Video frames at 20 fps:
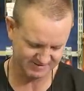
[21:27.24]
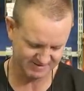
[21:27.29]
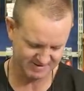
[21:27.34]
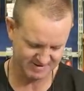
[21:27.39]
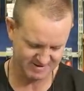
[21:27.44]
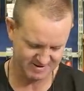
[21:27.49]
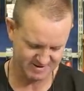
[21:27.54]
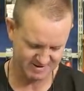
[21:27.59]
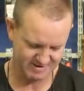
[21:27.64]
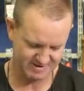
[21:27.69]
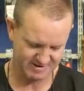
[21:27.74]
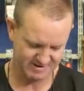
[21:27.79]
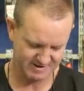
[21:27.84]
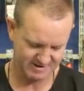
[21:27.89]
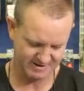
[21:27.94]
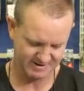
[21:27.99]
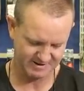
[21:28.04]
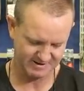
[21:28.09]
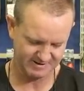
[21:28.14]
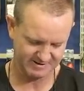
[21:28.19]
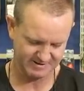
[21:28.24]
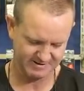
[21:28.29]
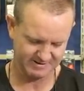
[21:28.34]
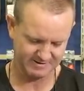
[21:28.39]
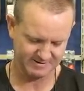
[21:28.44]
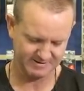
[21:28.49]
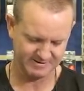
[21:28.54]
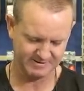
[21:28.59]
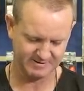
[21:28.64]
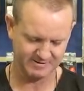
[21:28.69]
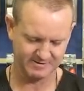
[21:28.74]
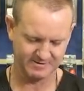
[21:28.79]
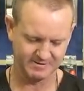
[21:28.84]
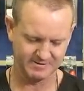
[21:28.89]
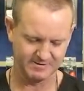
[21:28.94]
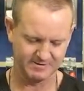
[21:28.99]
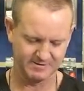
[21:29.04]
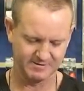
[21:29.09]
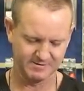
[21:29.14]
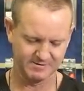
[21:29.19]

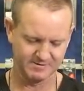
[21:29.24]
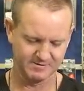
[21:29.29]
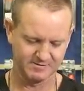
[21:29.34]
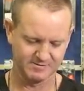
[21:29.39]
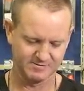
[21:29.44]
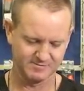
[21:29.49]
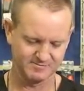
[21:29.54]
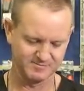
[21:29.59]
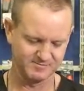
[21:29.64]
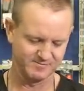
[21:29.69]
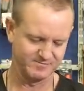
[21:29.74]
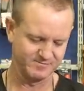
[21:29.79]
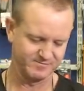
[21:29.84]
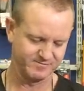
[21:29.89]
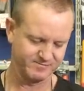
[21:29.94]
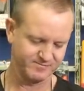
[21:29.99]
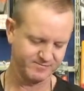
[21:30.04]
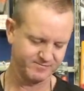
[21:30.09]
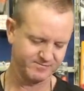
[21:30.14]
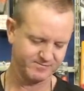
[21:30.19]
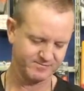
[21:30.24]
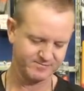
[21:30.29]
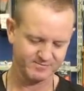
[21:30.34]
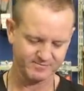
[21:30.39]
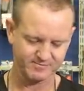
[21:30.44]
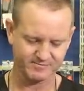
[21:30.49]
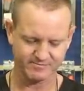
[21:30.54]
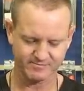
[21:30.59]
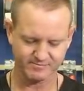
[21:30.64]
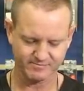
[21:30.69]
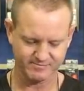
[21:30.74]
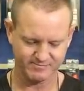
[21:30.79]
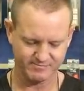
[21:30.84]
Nothing is said.